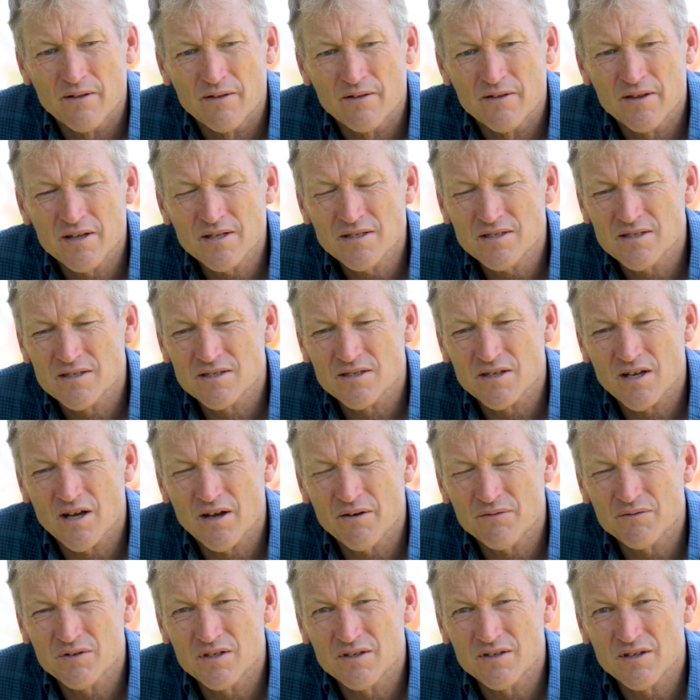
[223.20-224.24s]
This is
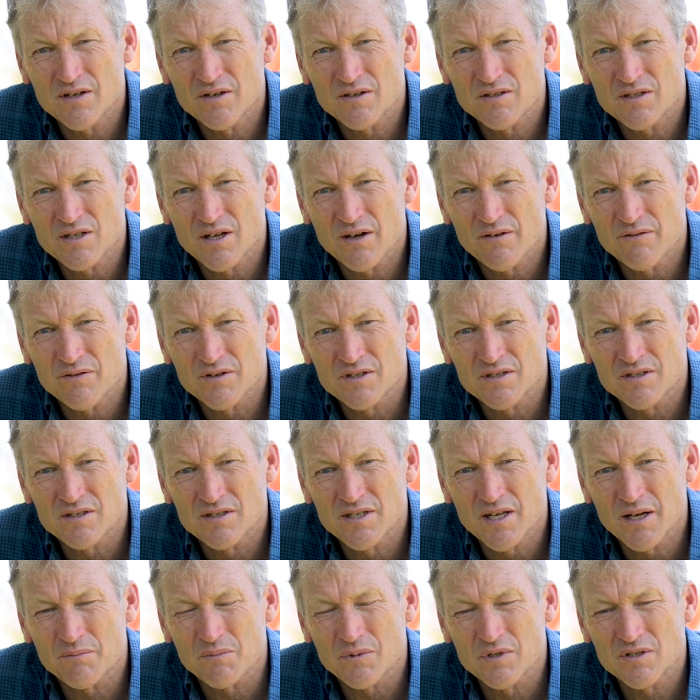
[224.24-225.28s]
often their toughest step